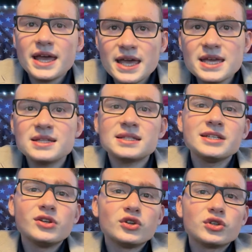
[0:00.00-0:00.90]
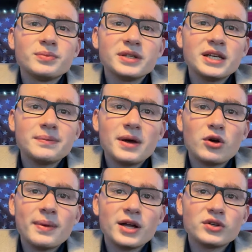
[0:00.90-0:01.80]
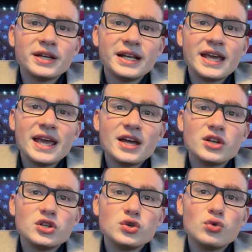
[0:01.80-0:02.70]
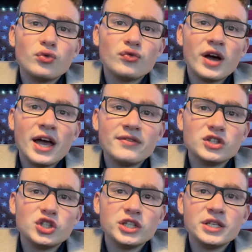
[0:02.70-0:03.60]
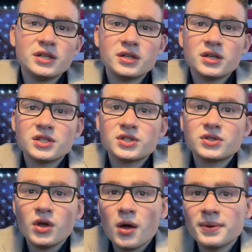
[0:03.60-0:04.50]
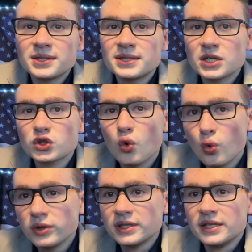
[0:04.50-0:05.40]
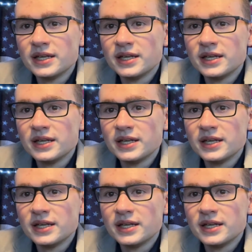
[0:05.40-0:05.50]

1800 milliamp hour battery, and it can do 5G sub 6 only.